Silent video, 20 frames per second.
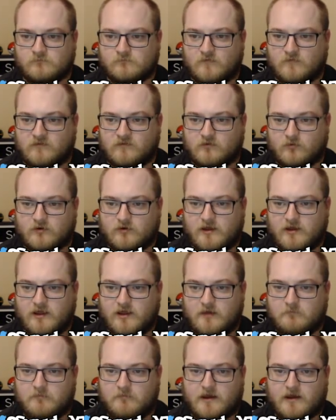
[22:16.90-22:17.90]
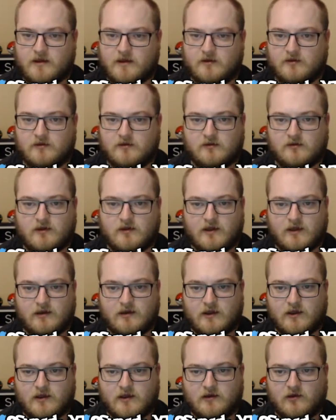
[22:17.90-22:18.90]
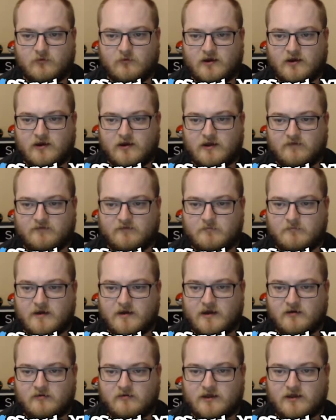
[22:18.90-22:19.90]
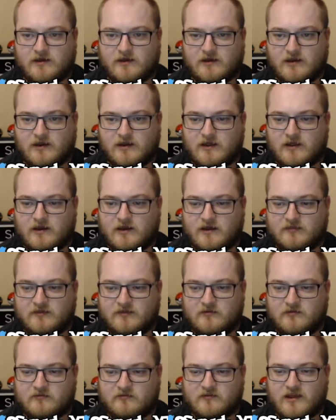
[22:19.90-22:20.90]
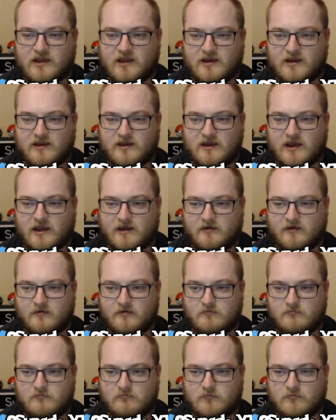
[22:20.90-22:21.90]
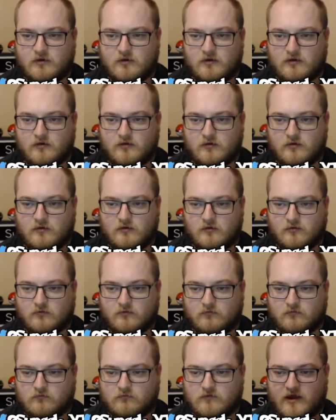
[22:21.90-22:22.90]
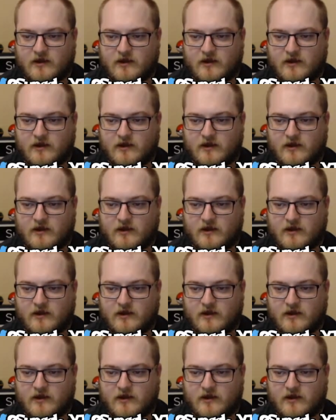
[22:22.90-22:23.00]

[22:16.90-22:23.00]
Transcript: So we're gonna head back. I, I know we're gonna have to battle that lady, and I think there's a hidden item right